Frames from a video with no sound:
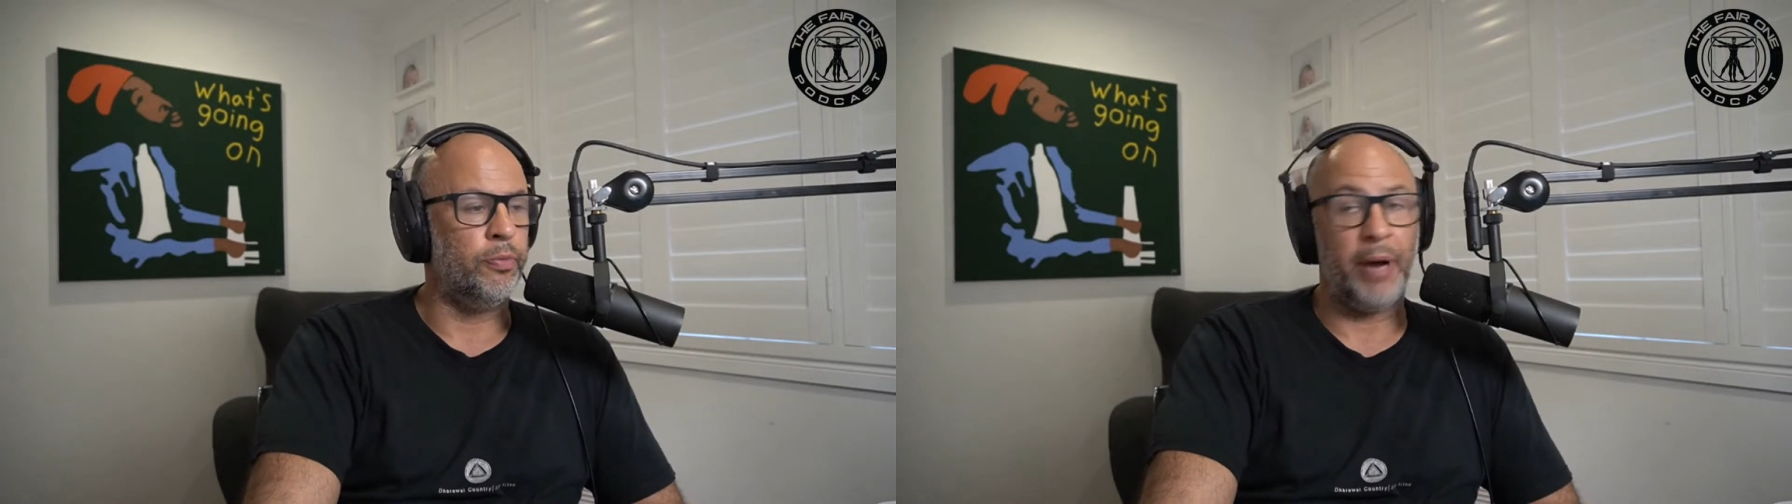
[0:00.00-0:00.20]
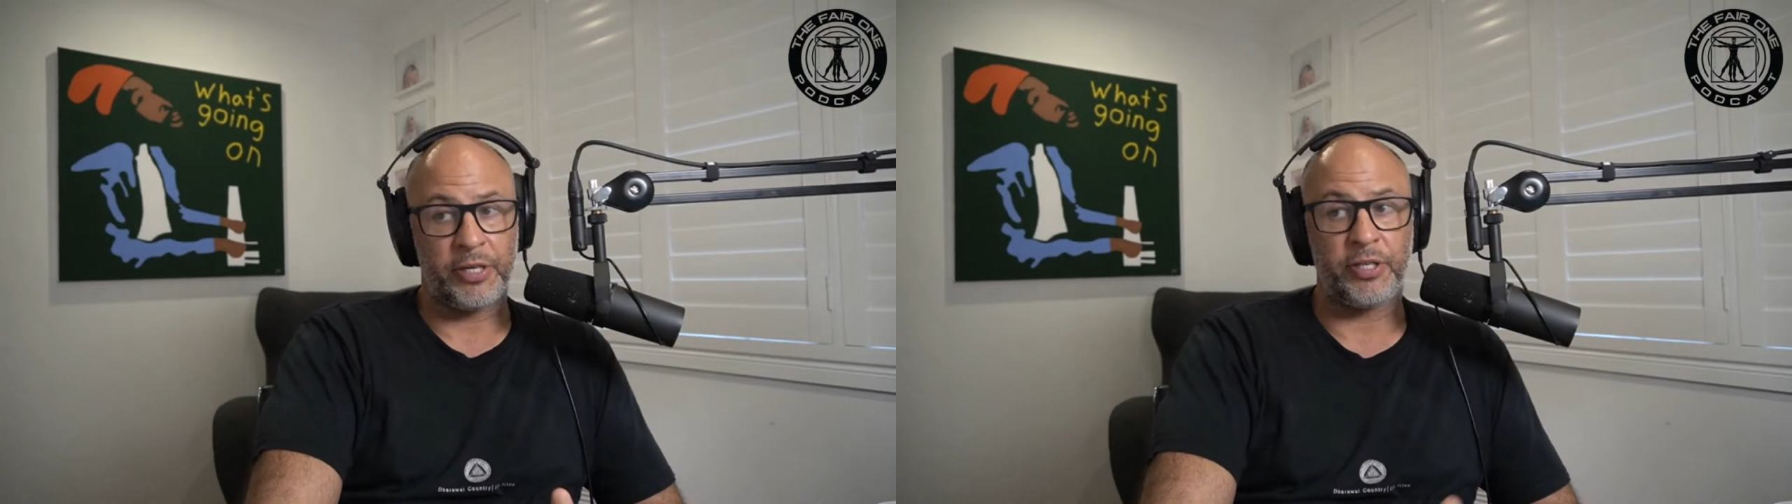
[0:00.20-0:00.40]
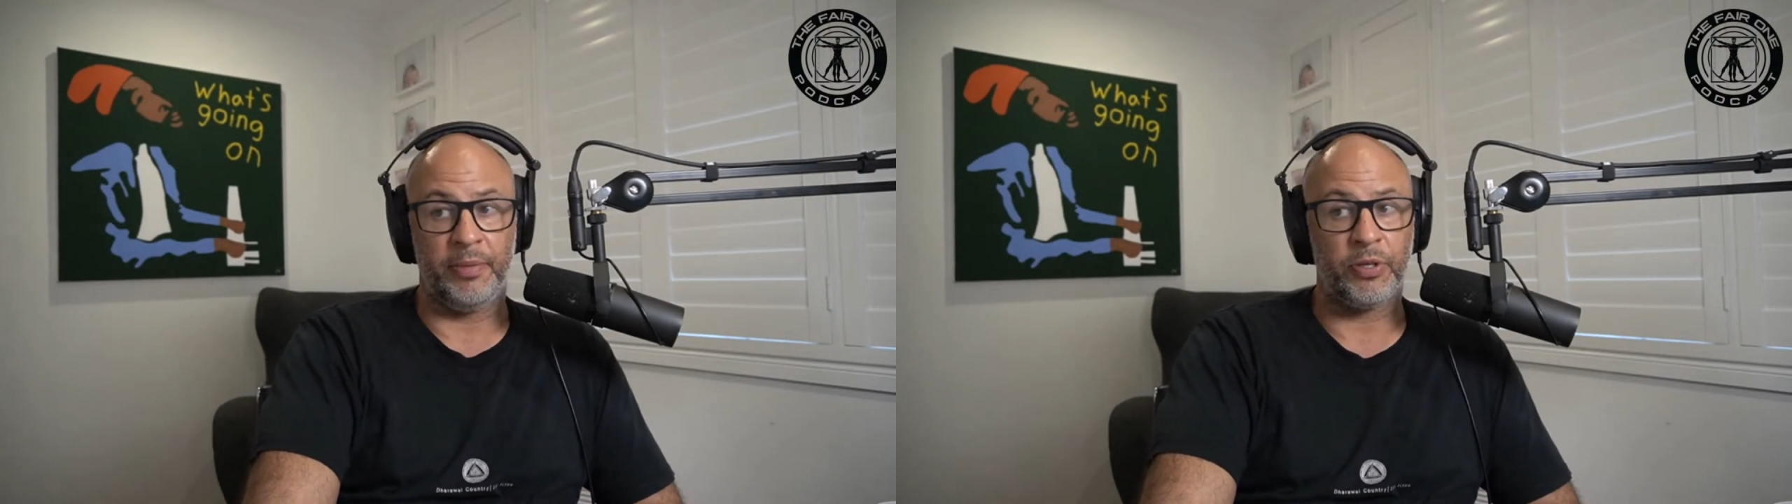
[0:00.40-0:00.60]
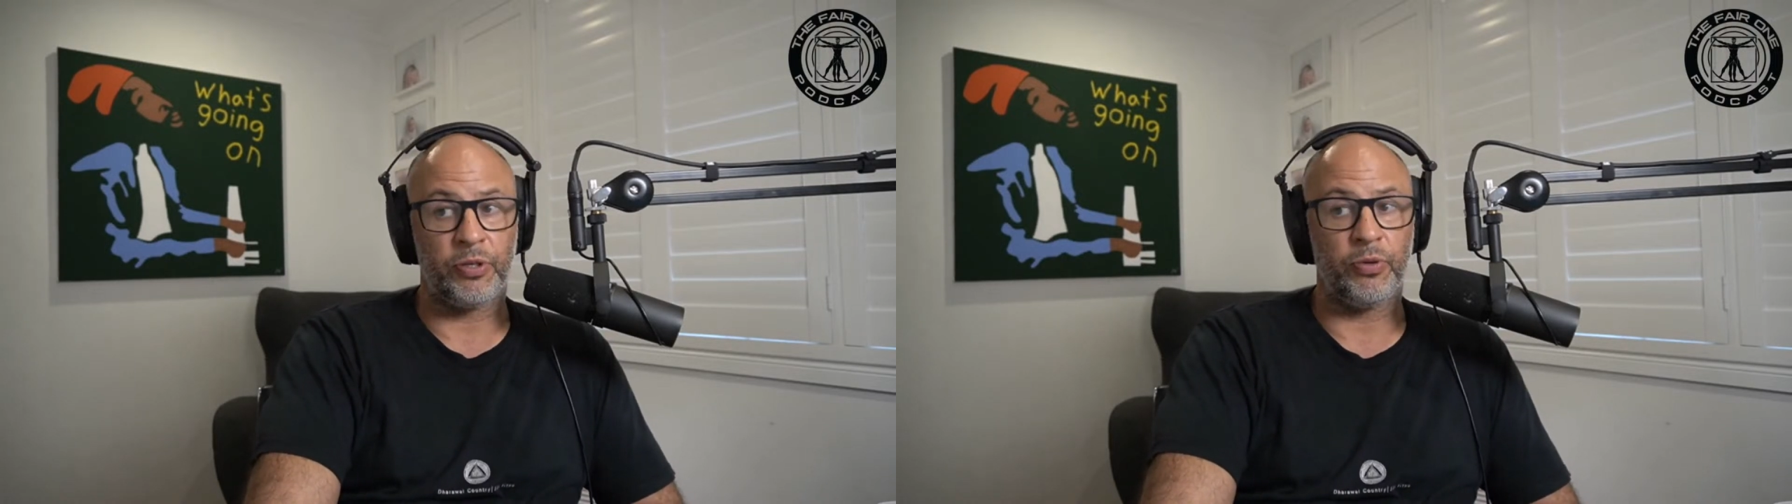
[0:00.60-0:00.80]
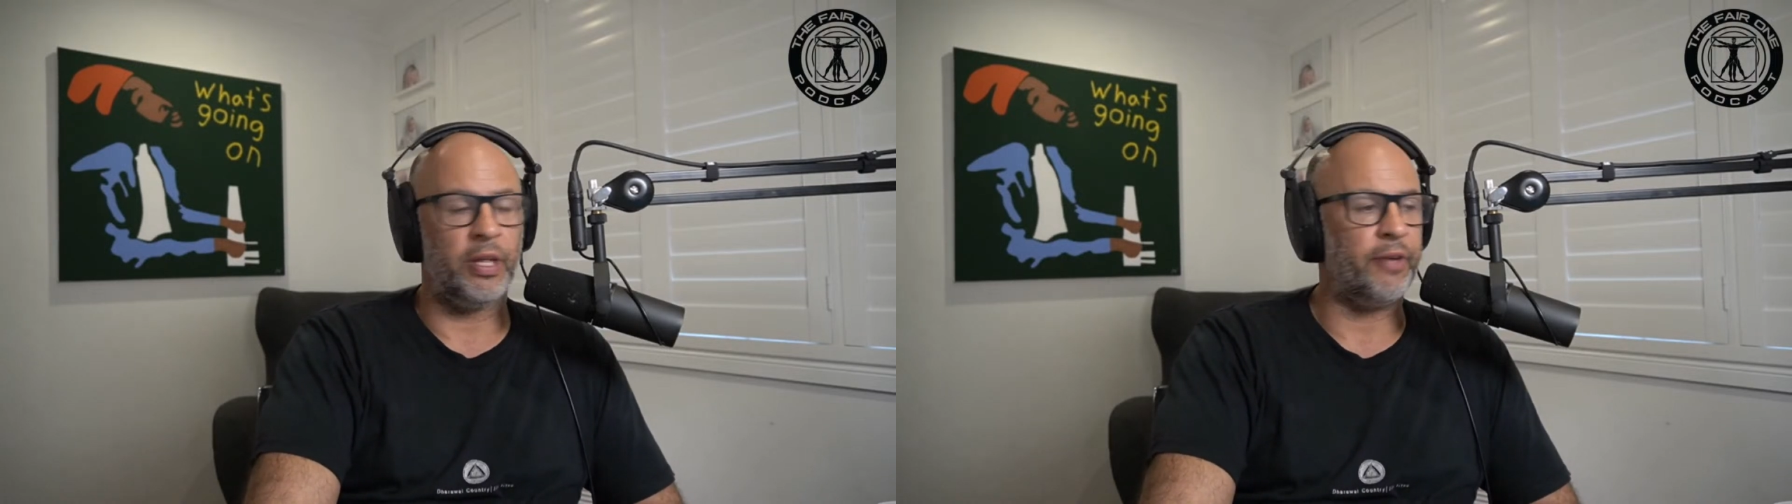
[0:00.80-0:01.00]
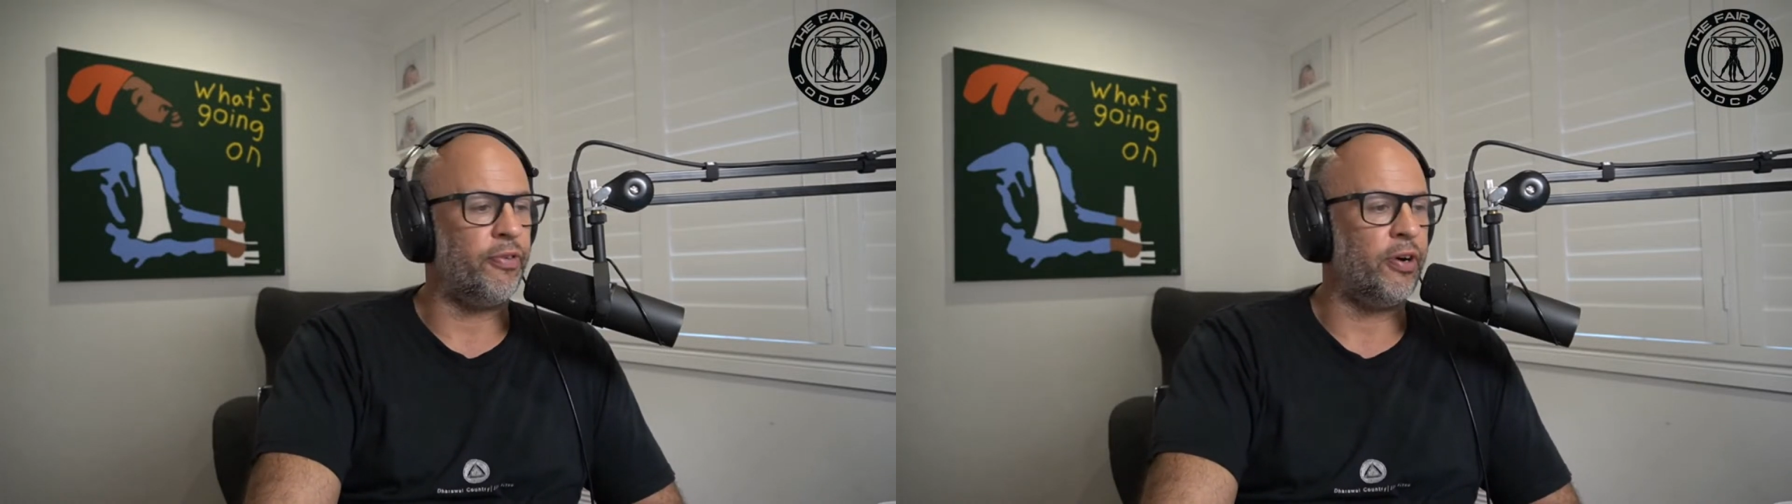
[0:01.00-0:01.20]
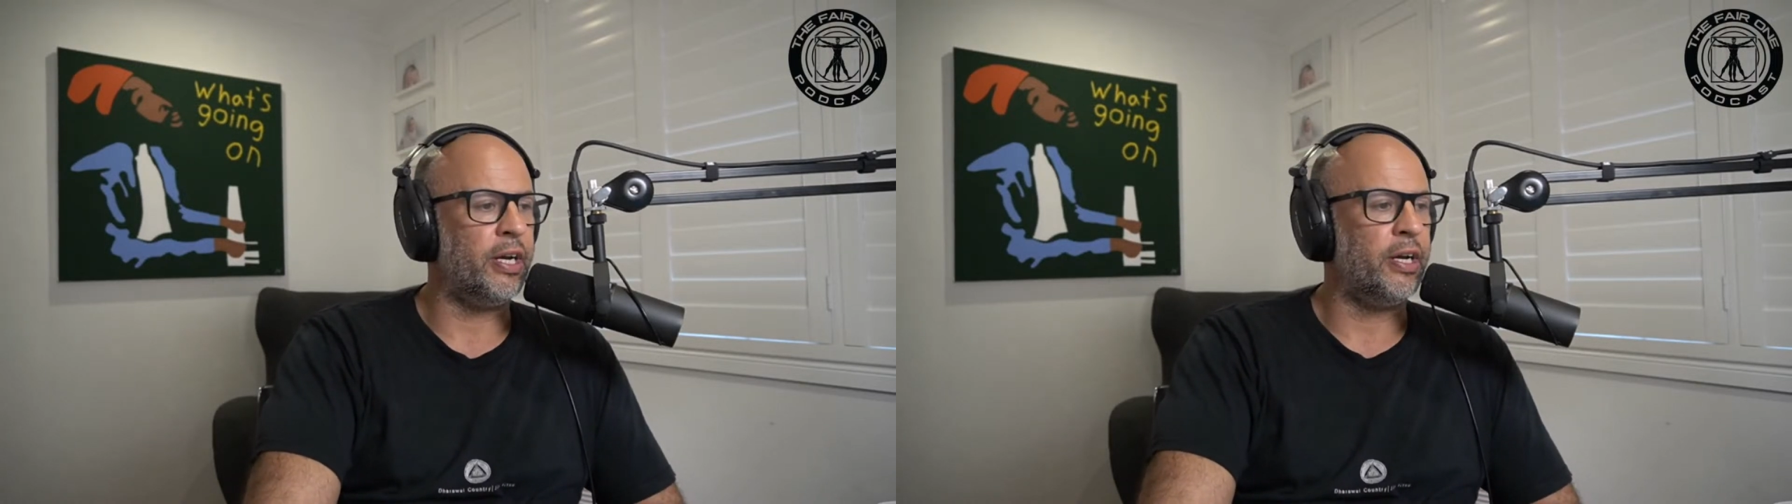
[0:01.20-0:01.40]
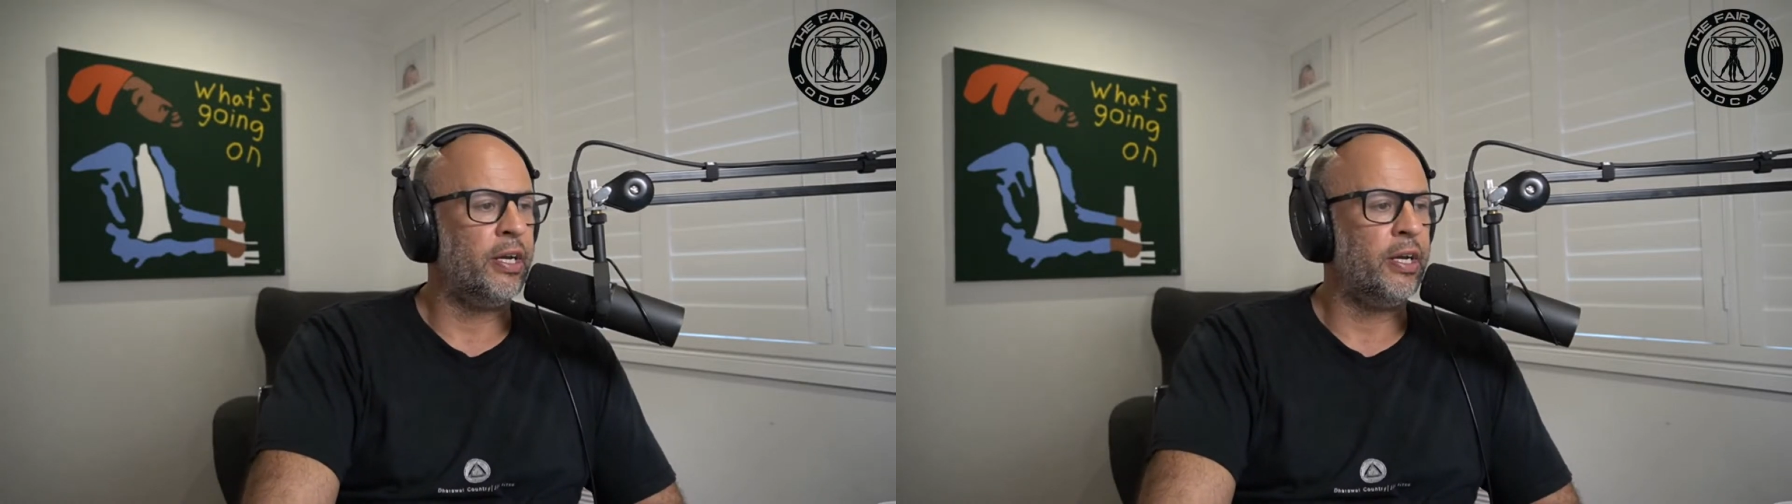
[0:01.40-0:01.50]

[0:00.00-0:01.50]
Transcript: bashed him. I saw that fight.